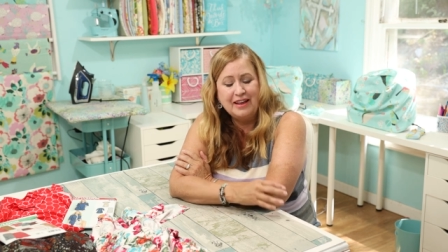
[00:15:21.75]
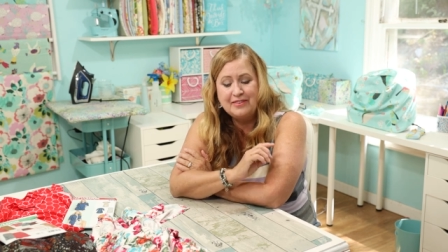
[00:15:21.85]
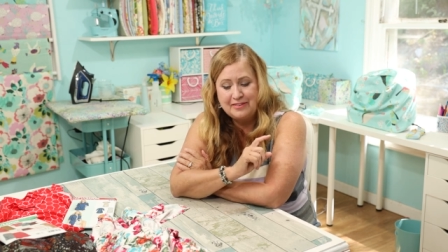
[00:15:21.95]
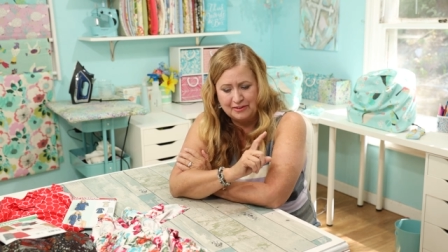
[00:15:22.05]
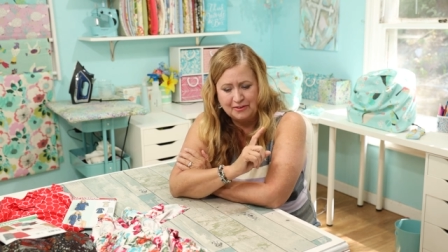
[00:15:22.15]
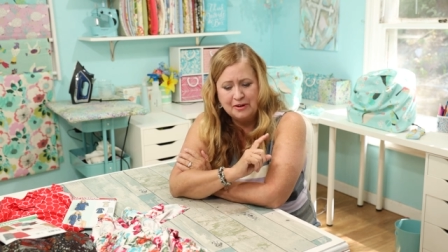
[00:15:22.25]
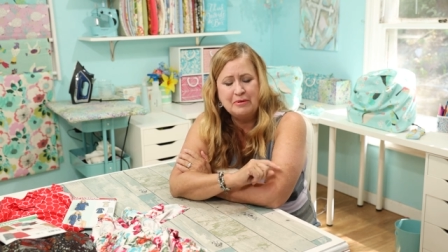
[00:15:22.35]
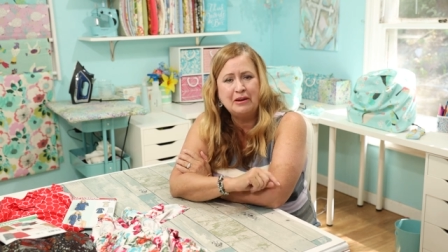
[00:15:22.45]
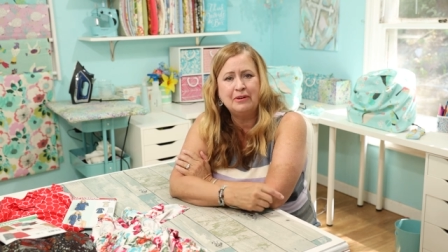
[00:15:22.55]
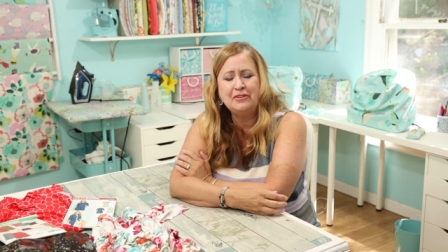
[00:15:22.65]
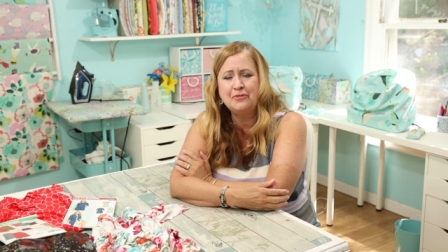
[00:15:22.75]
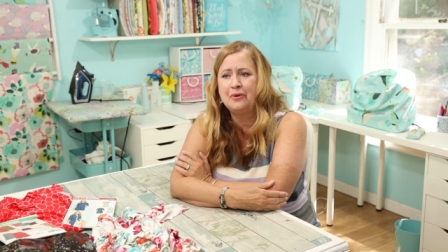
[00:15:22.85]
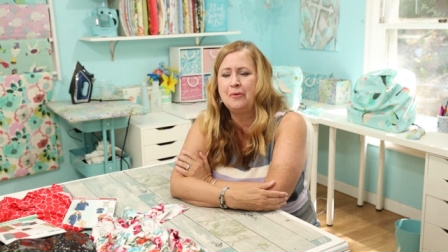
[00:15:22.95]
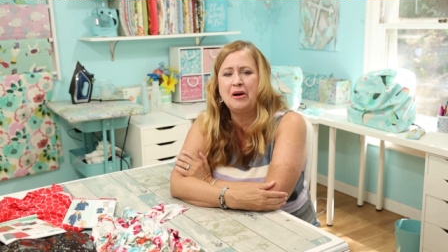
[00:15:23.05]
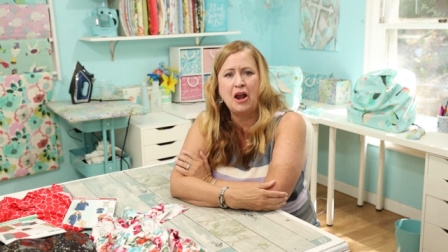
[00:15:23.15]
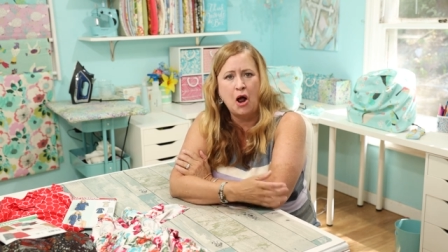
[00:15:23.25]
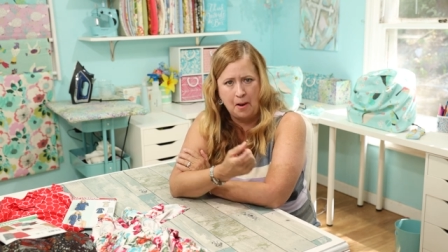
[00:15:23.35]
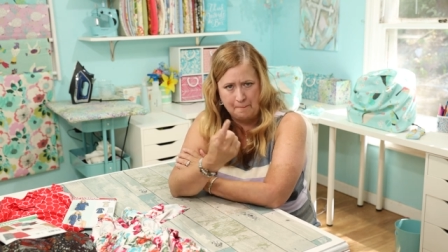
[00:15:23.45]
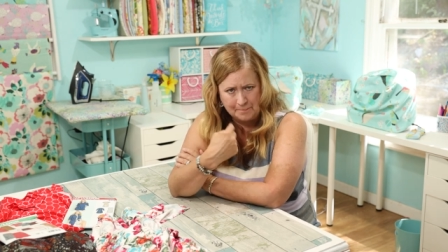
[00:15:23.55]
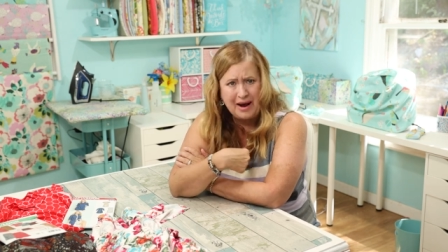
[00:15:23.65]
It's still going to be a ritual, but
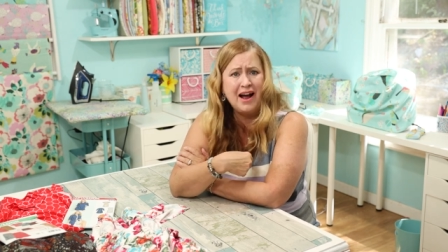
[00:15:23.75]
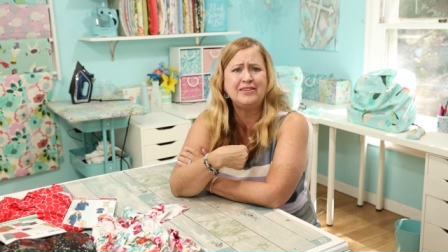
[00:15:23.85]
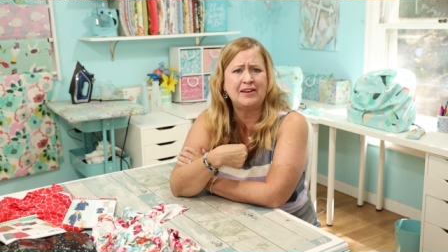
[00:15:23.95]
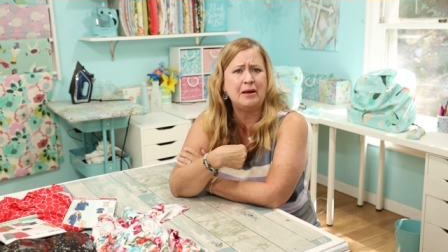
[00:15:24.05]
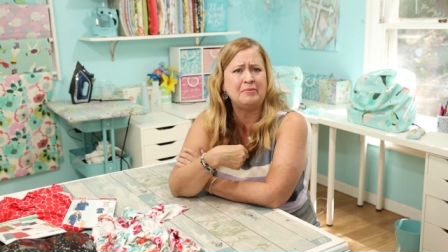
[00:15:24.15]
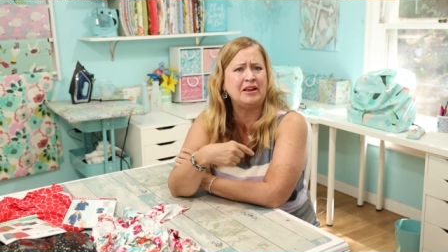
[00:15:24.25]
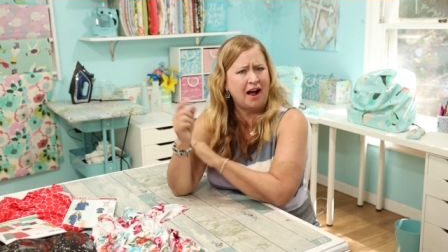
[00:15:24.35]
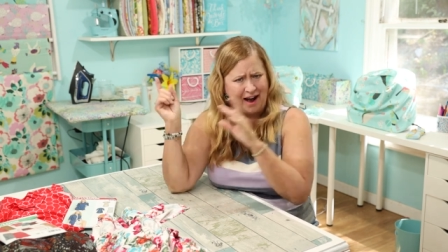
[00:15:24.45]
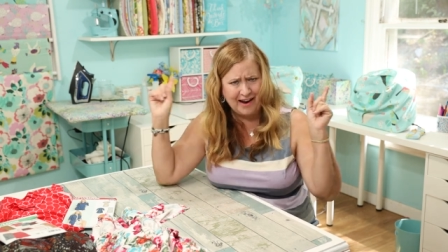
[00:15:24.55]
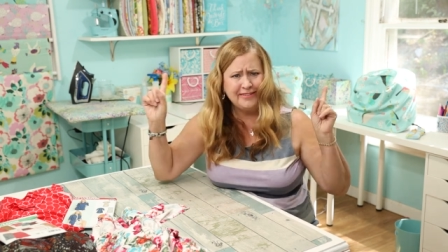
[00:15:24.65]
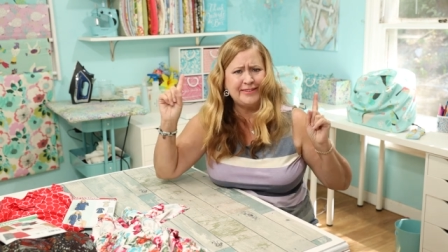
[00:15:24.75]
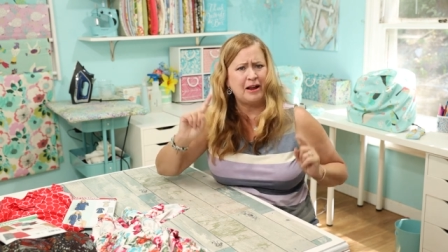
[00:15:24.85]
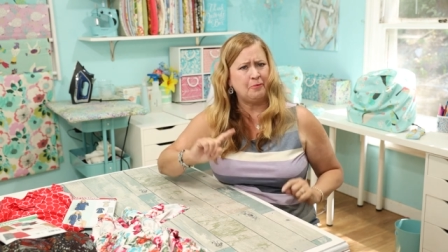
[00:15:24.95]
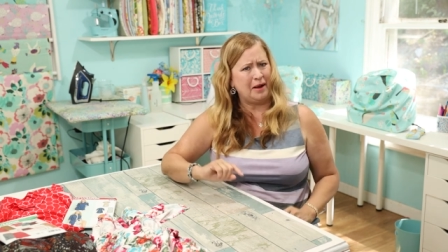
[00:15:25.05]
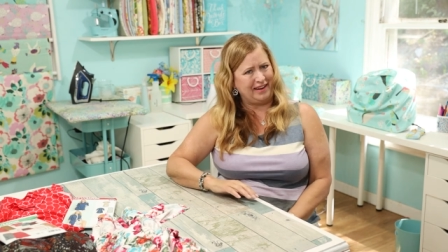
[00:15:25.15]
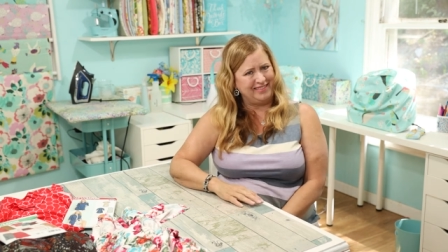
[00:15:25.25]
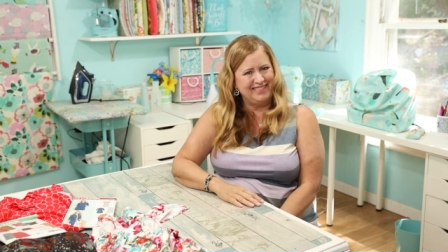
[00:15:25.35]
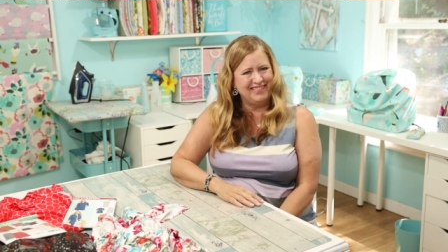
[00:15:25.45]
on my timing, I say when.